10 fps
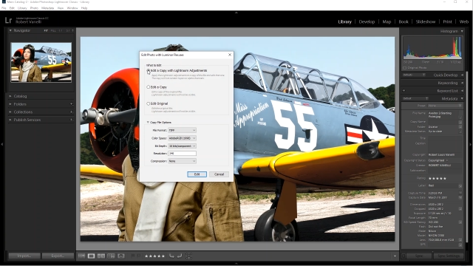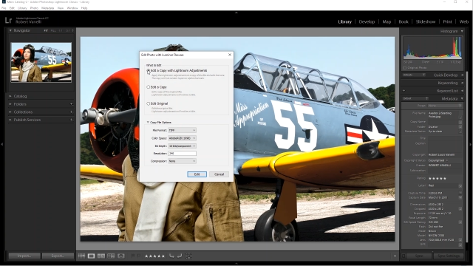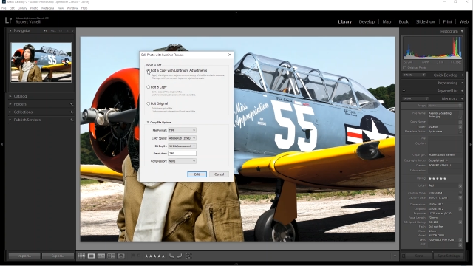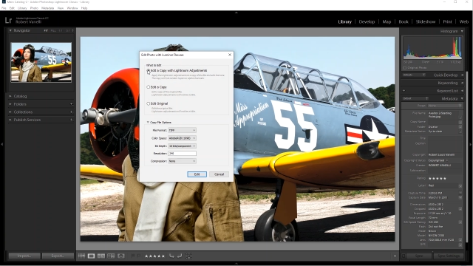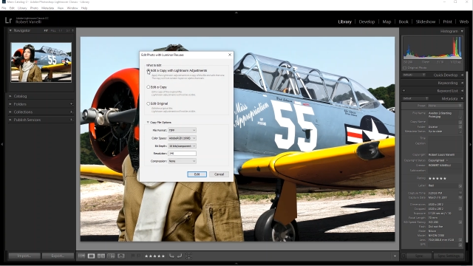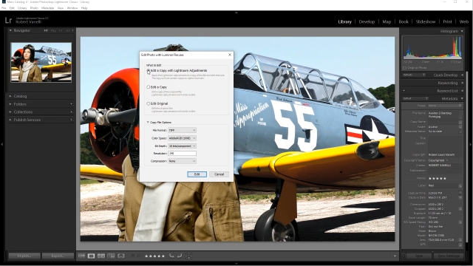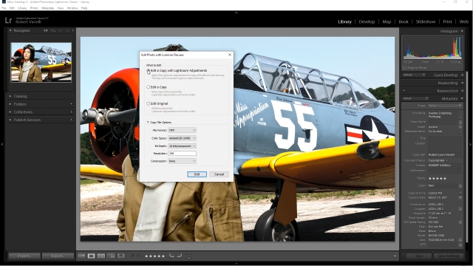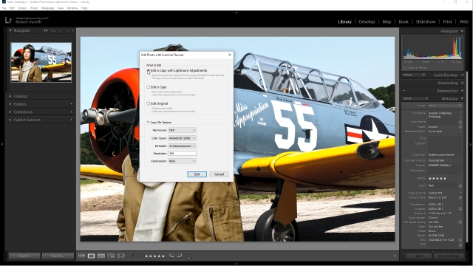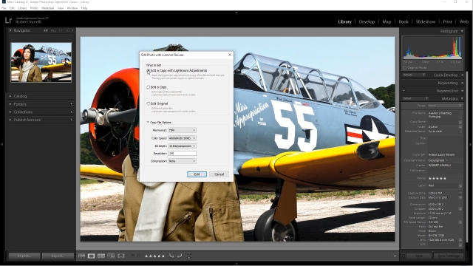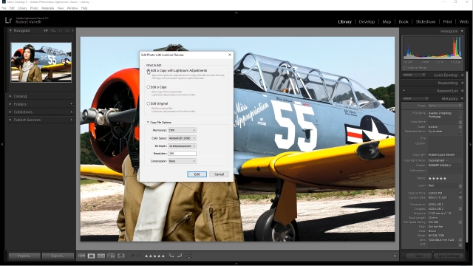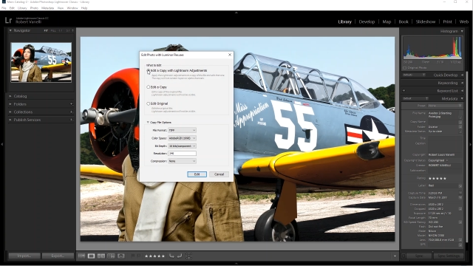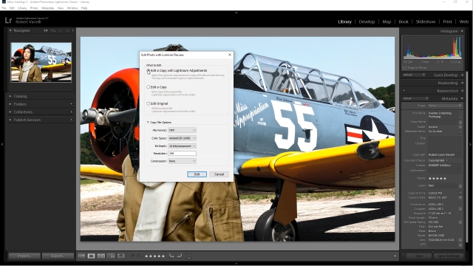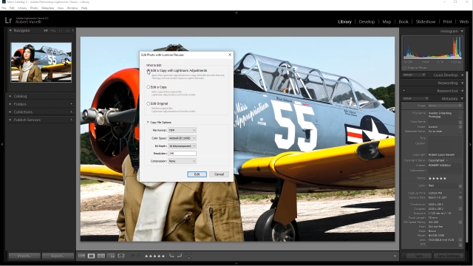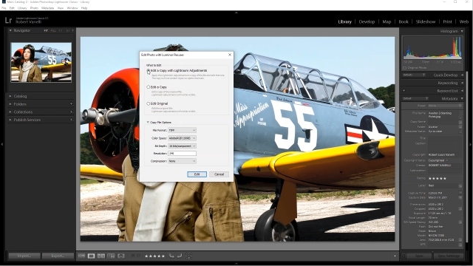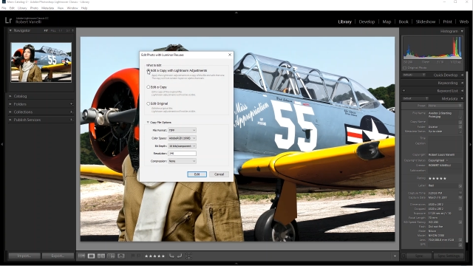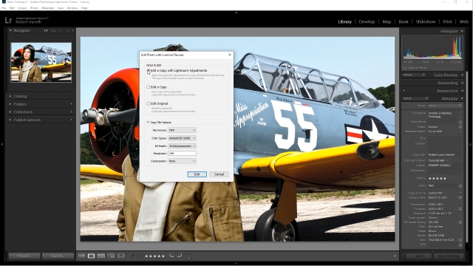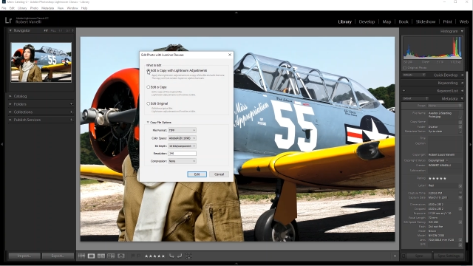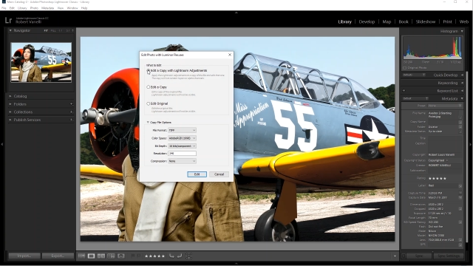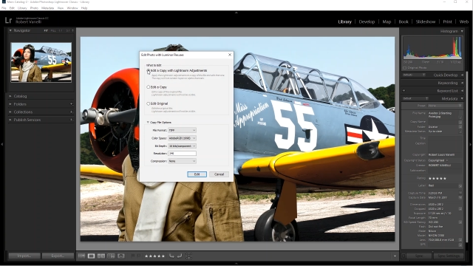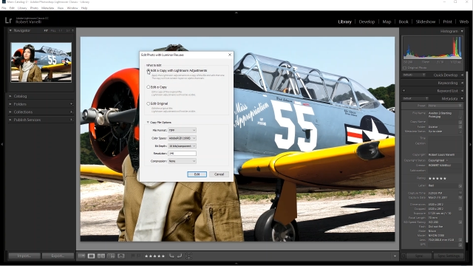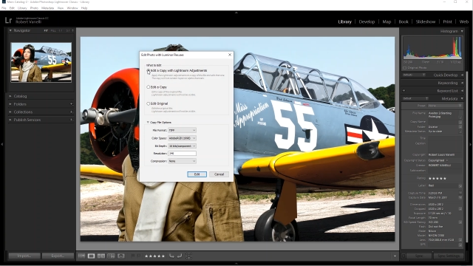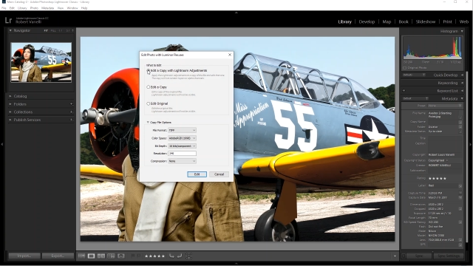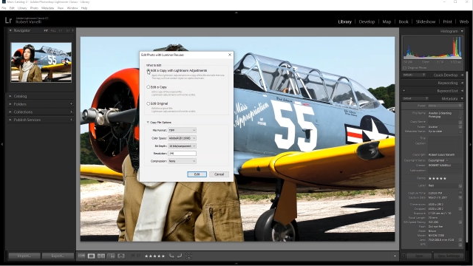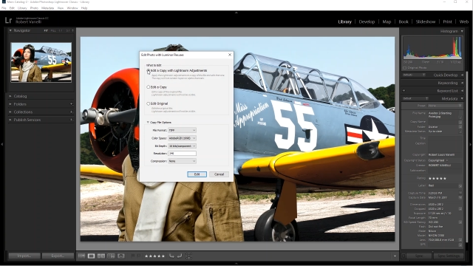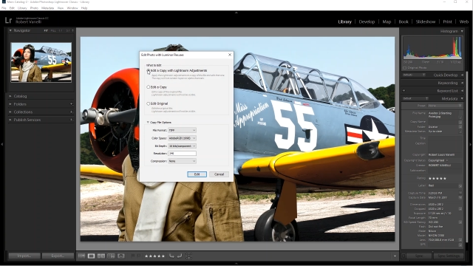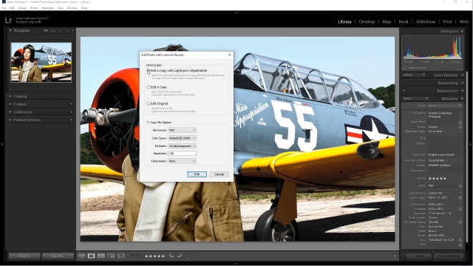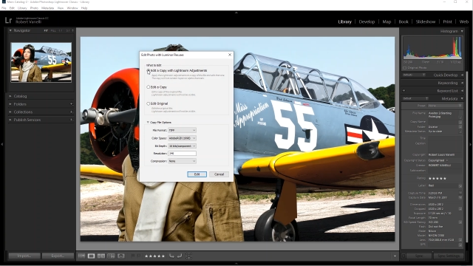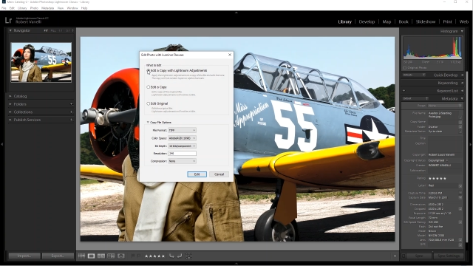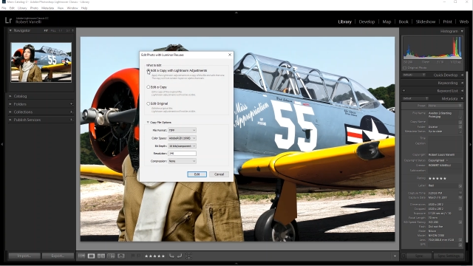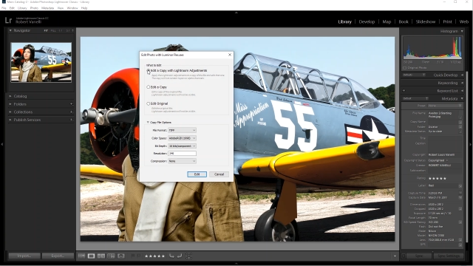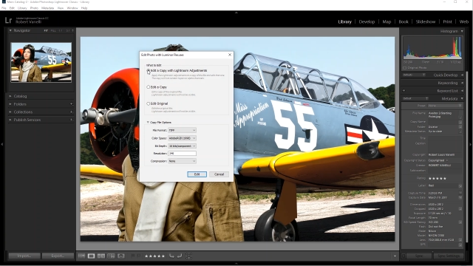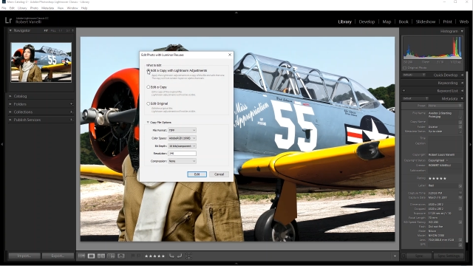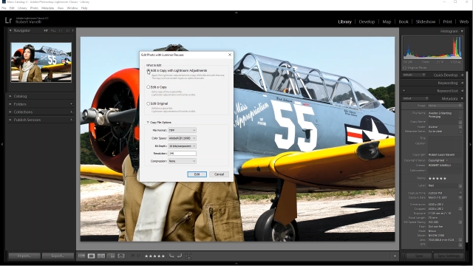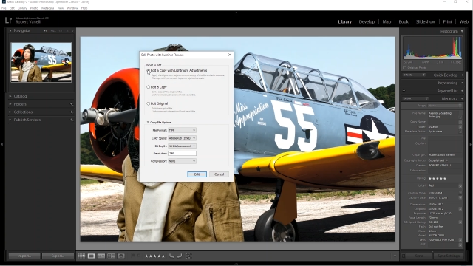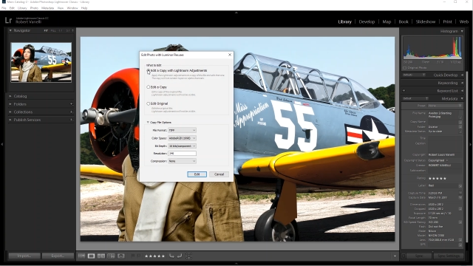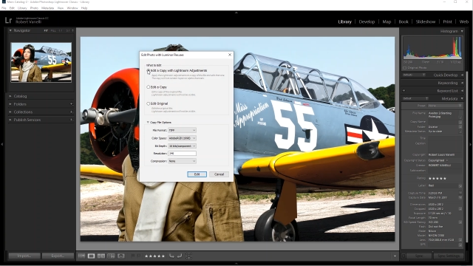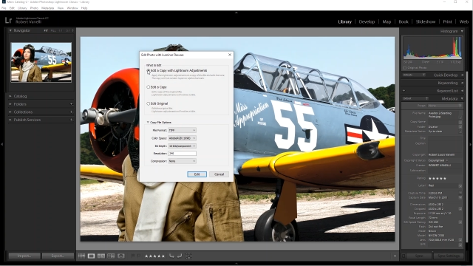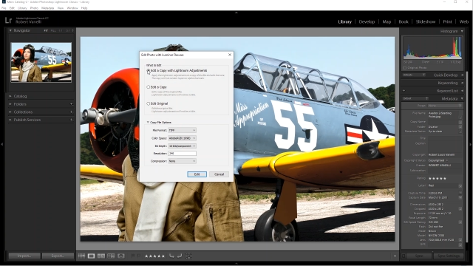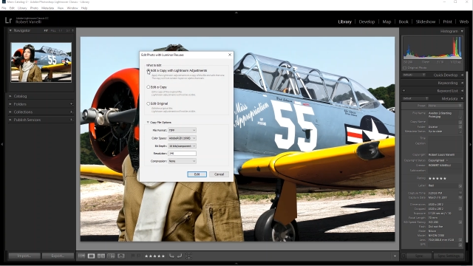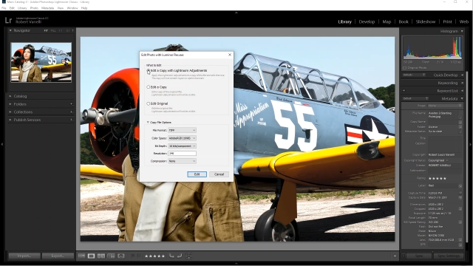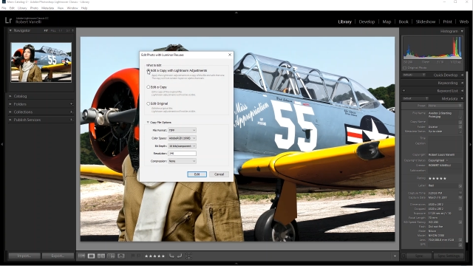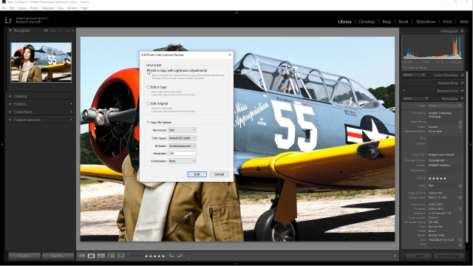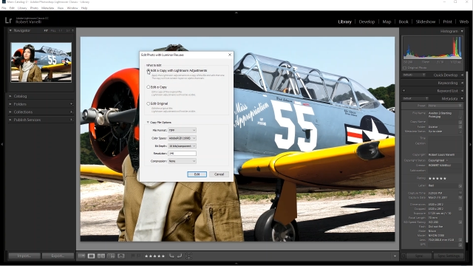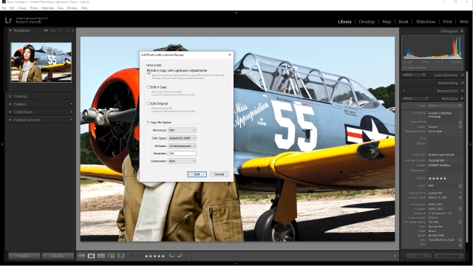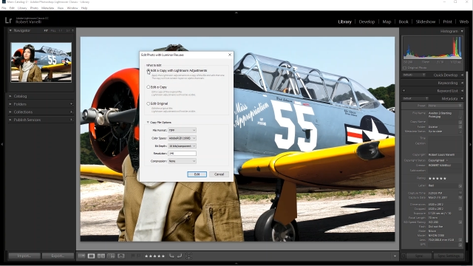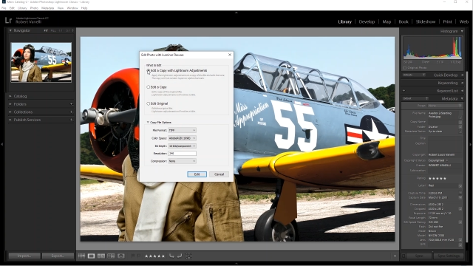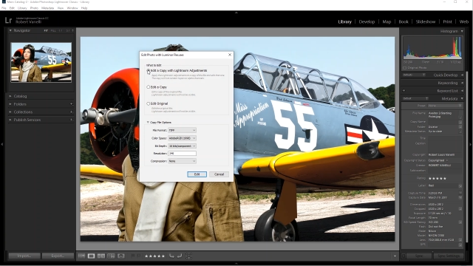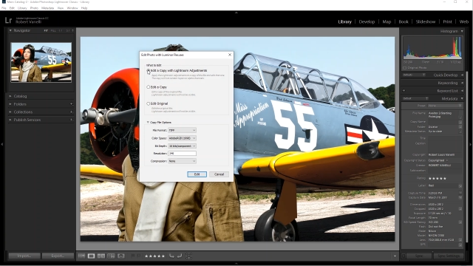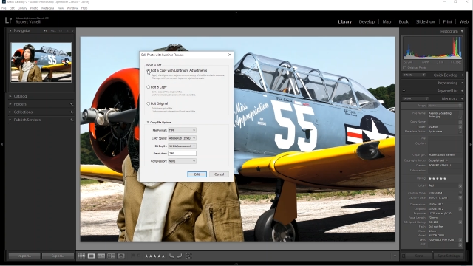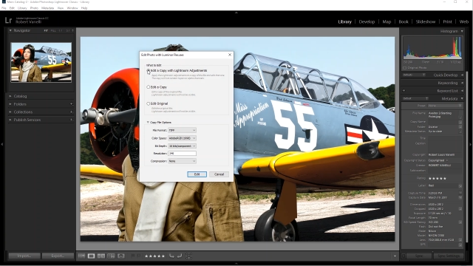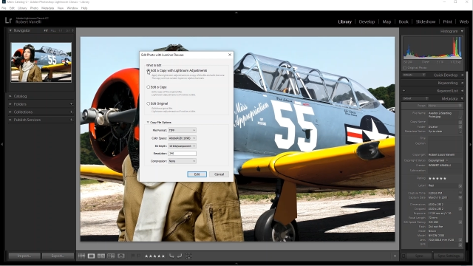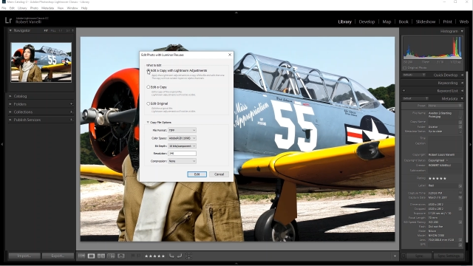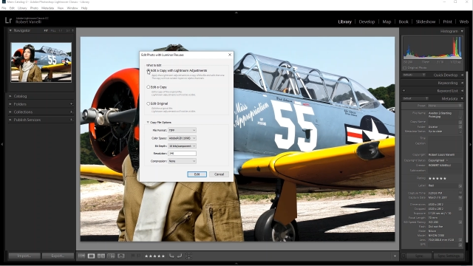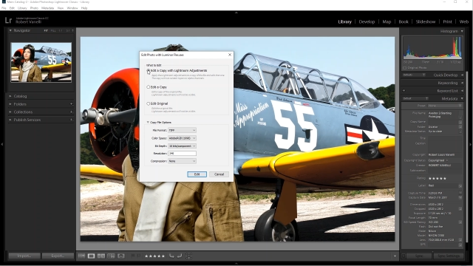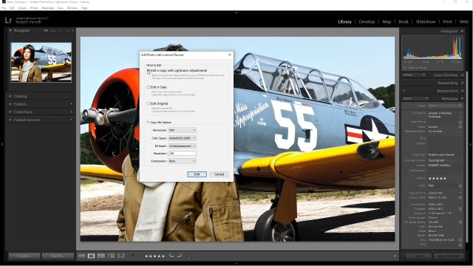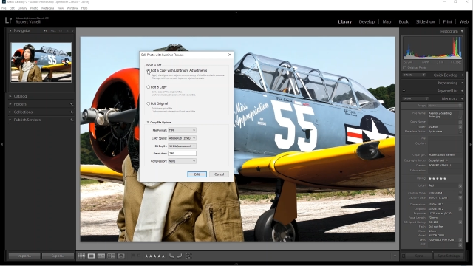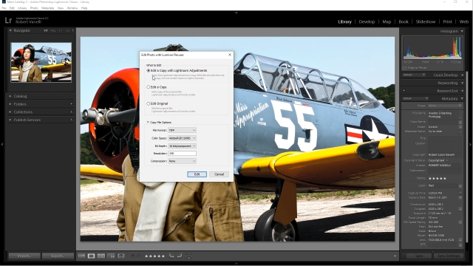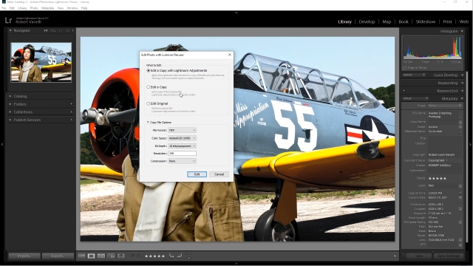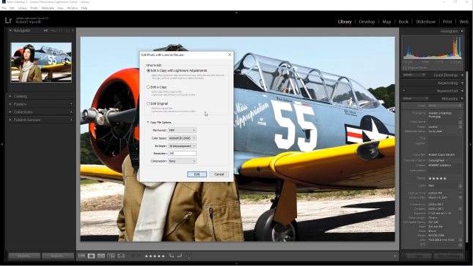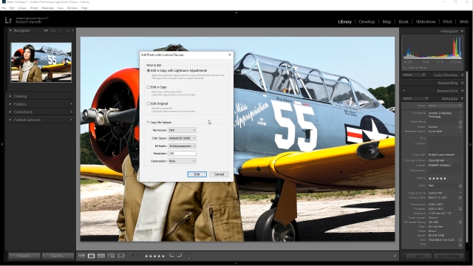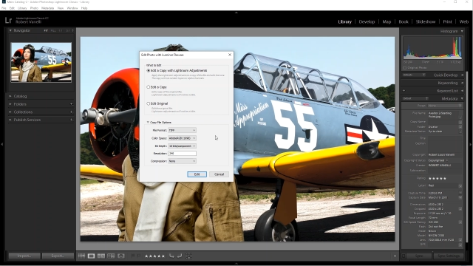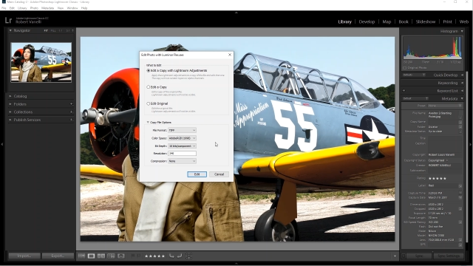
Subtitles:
[unreadable: no face in view]